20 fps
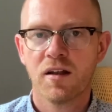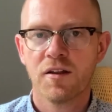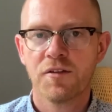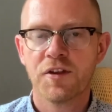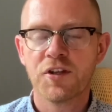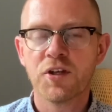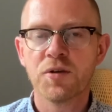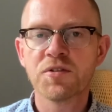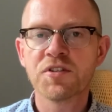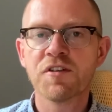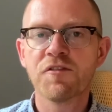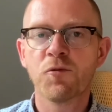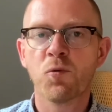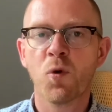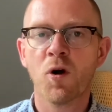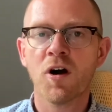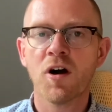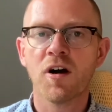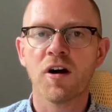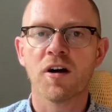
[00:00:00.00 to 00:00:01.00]
The use of
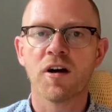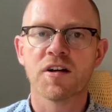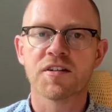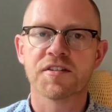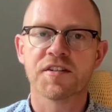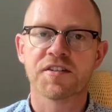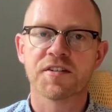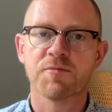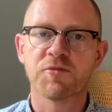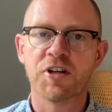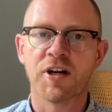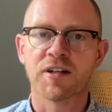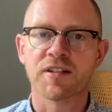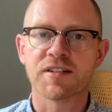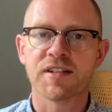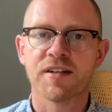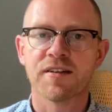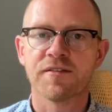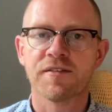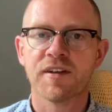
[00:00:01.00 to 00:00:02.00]
were as the
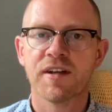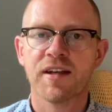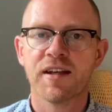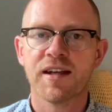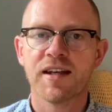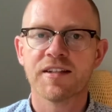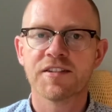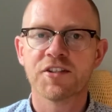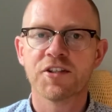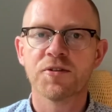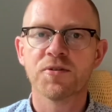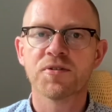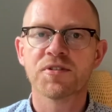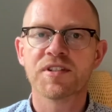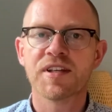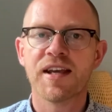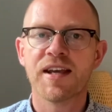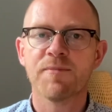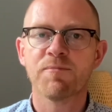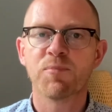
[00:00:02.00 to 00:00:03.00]
subjunctive is
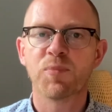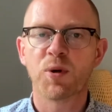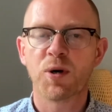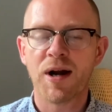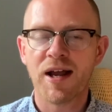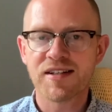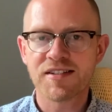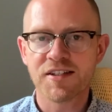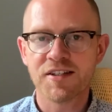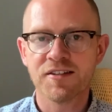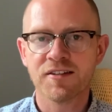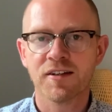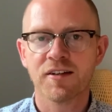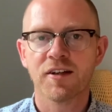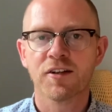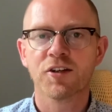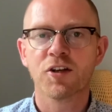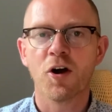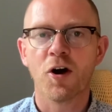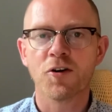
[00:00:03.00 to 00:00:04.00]
used in present,
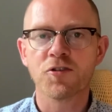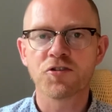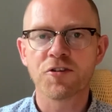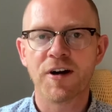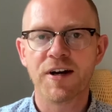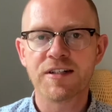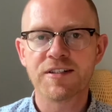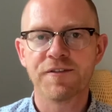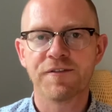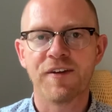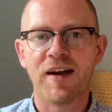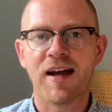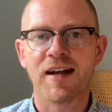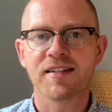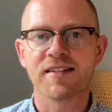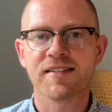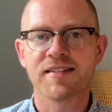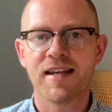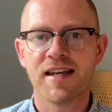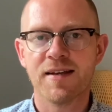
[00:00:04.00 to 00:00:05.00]
contrary to fact
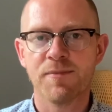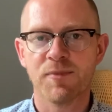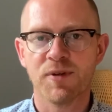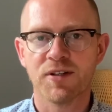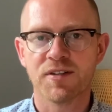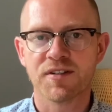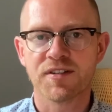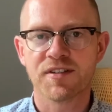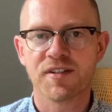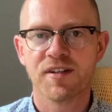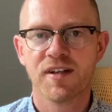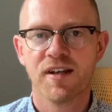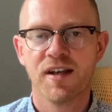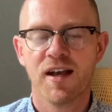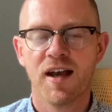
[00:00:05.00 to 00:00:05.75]
statements,